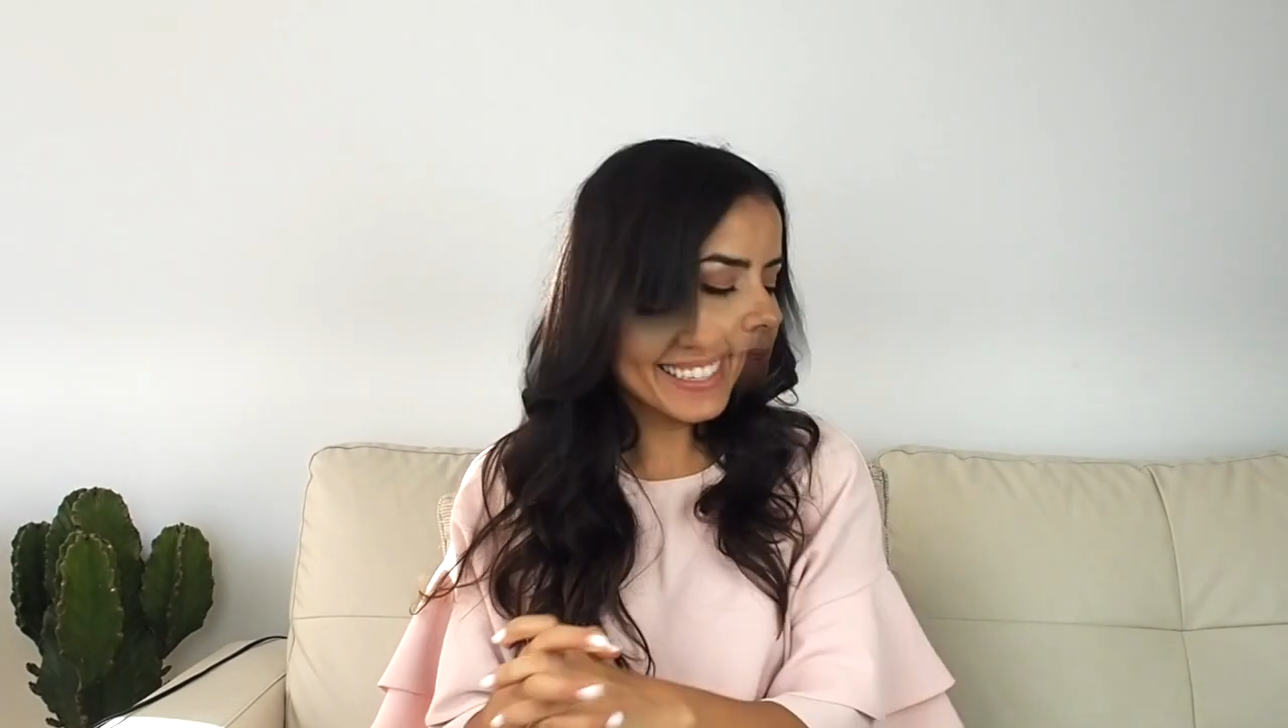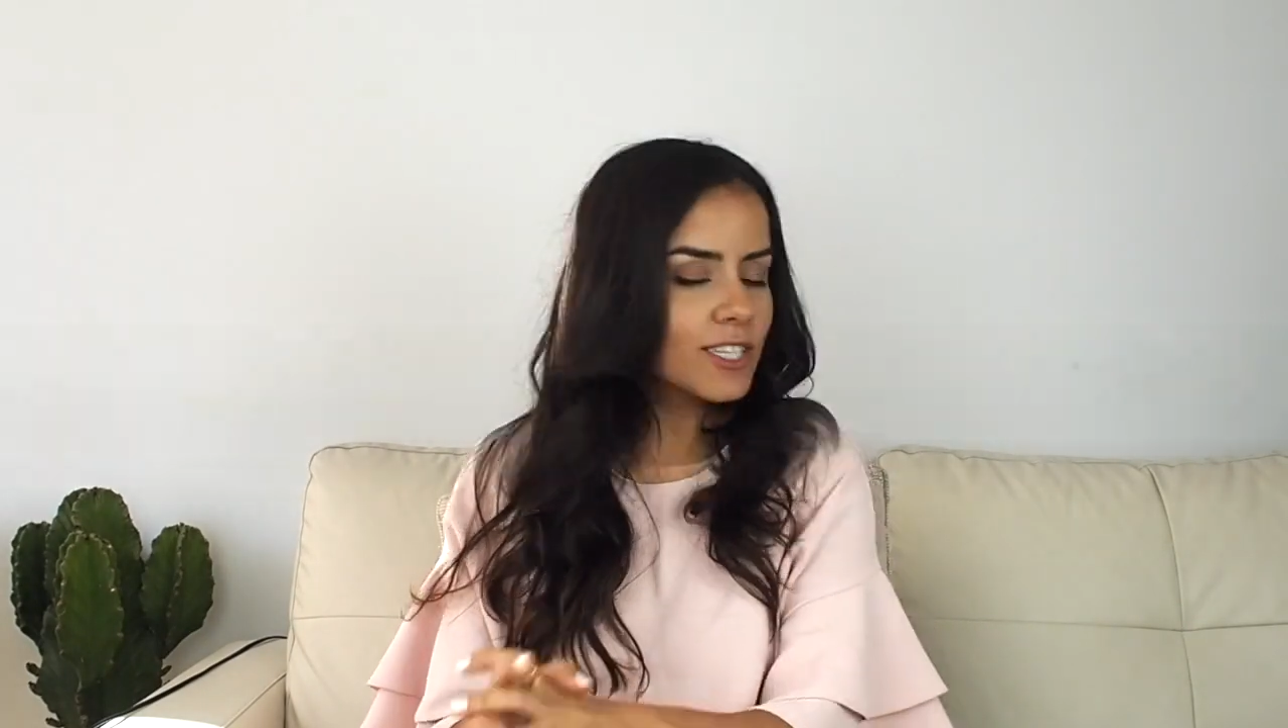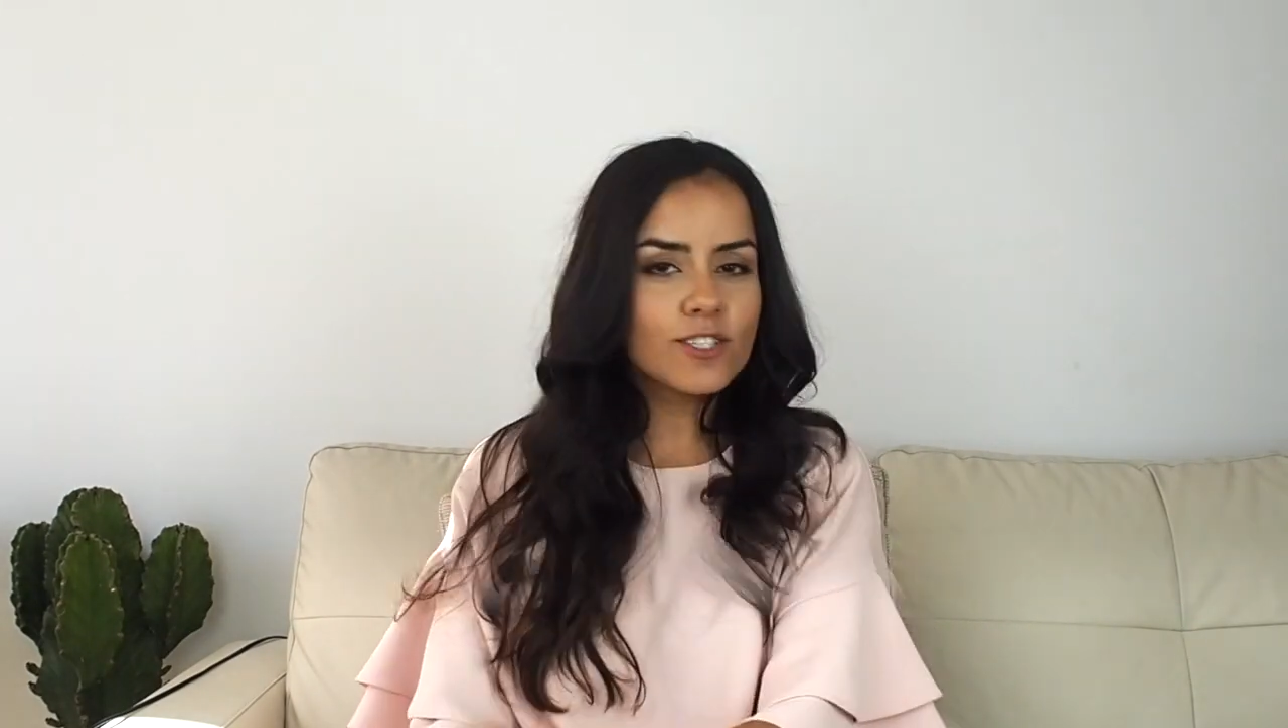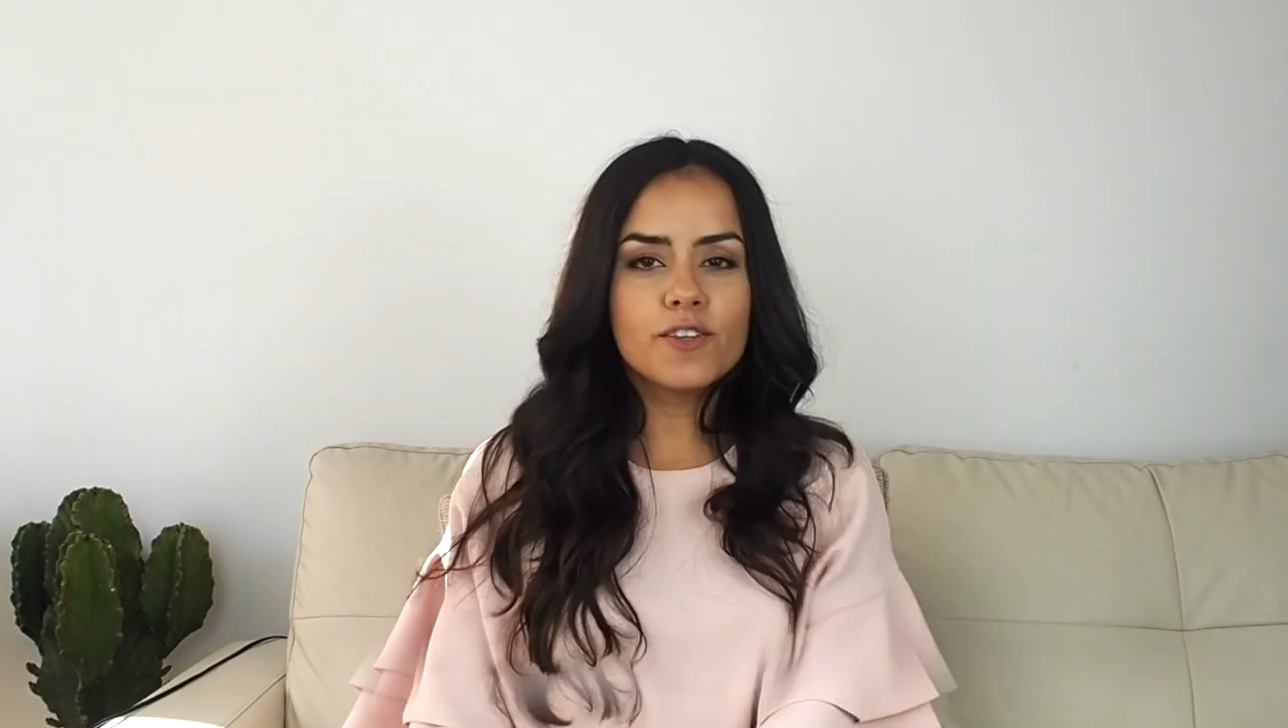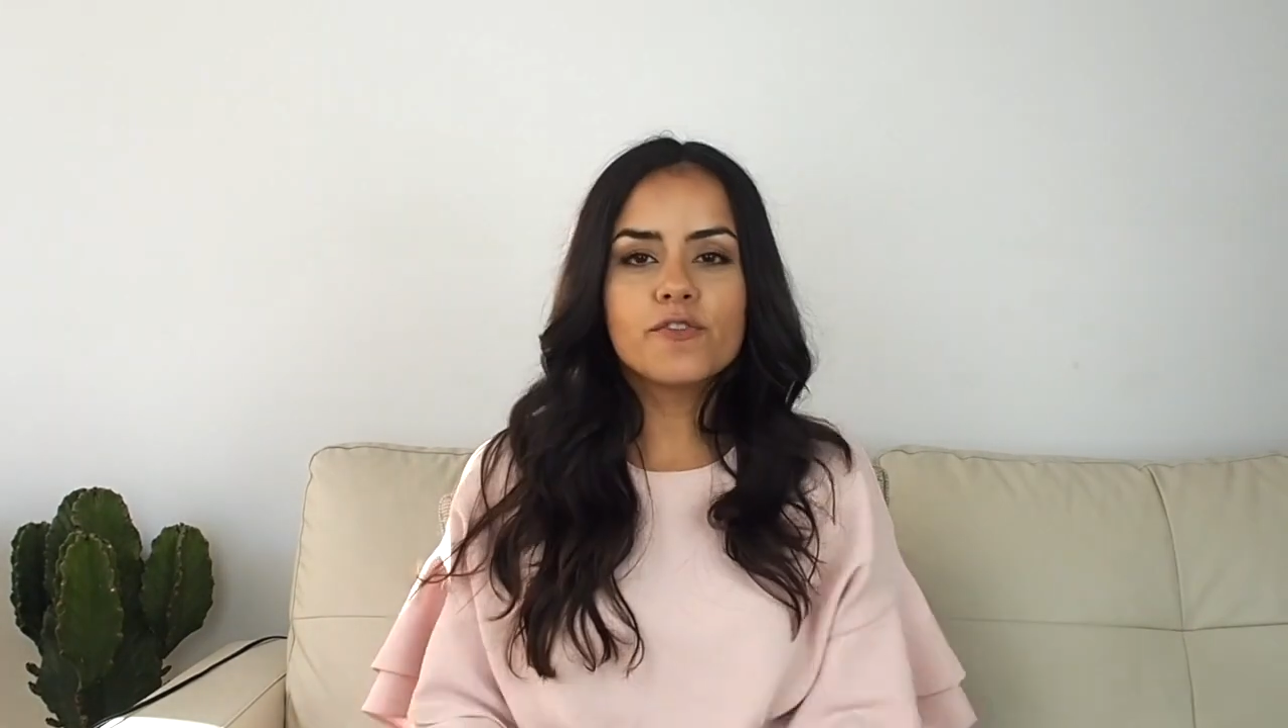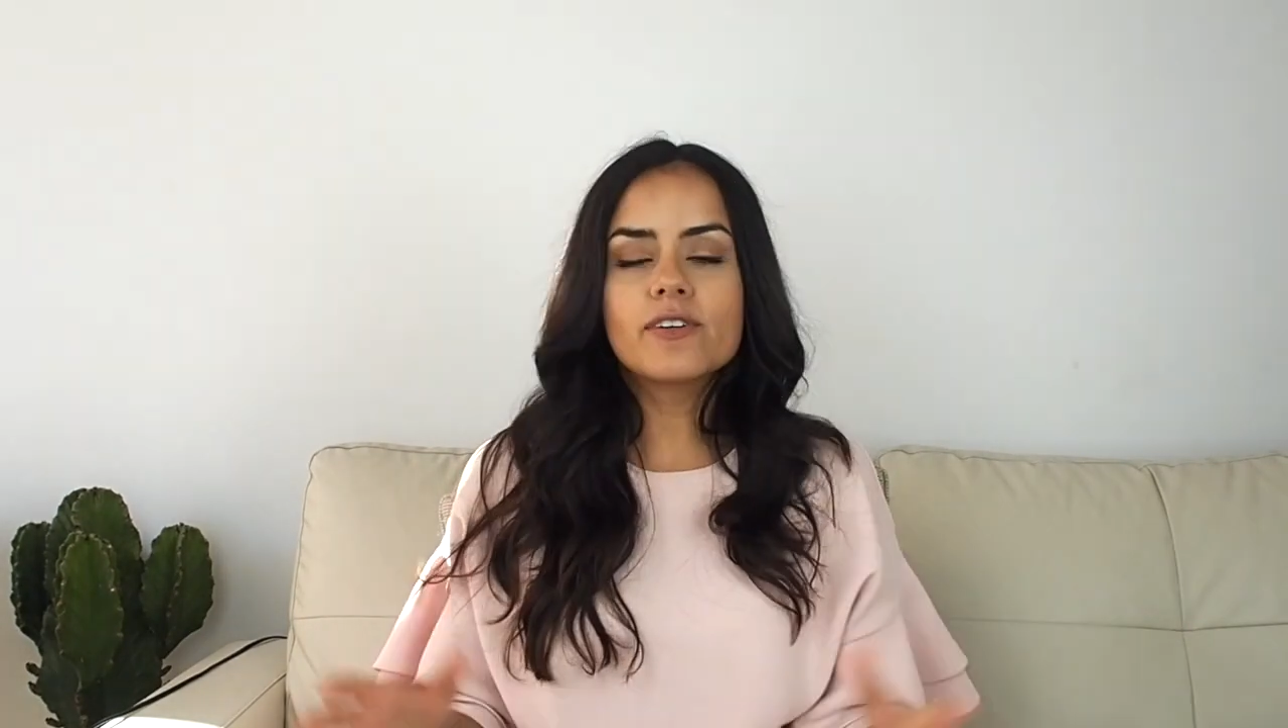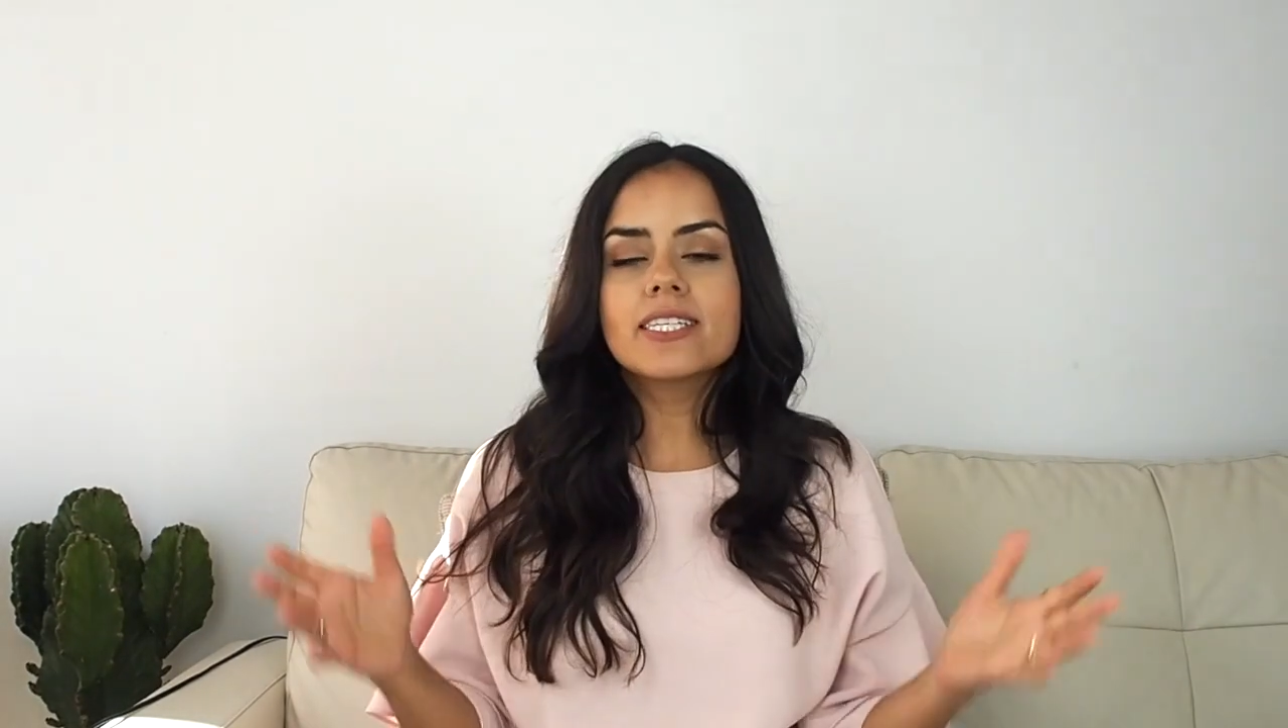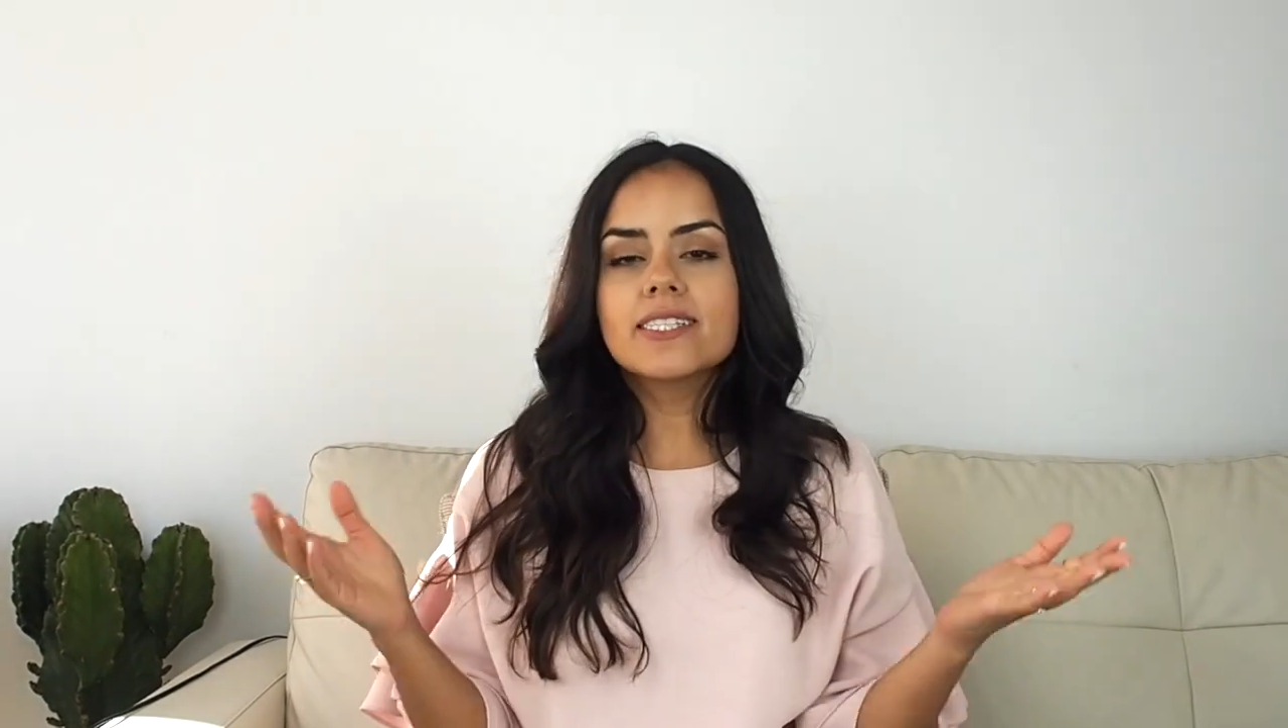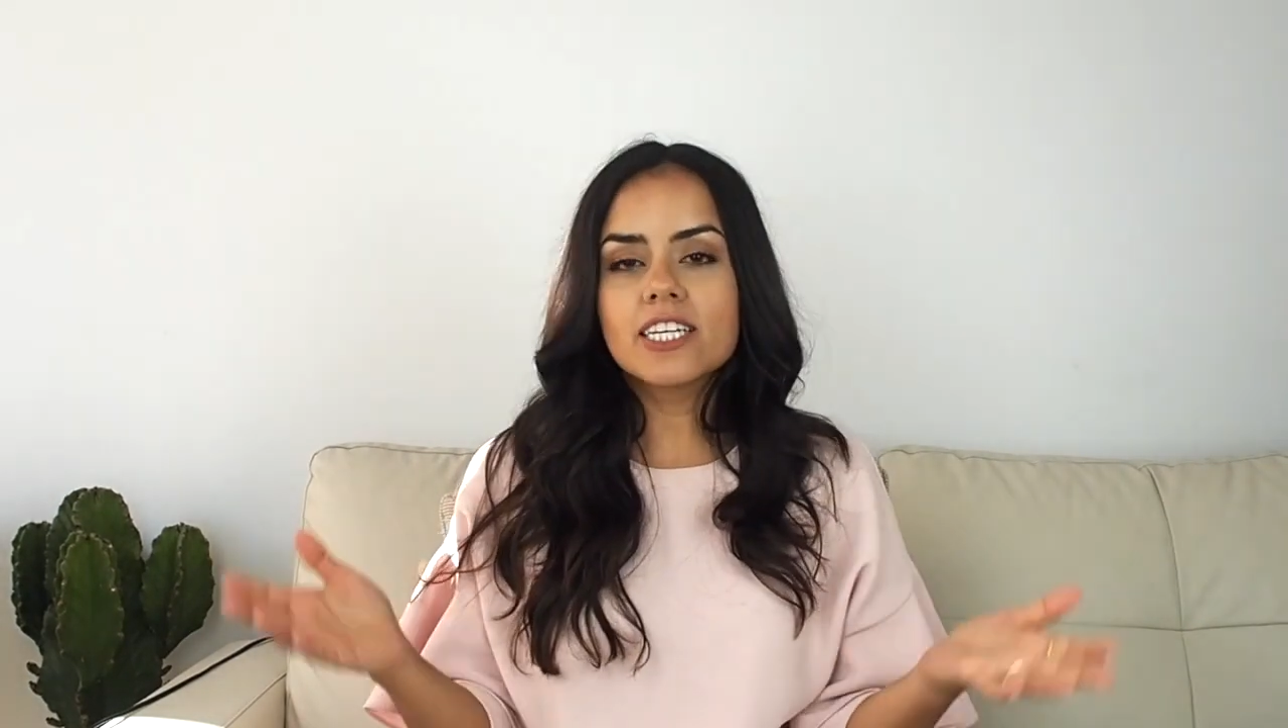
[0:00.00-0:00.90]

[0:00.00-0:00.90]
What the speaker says: So the first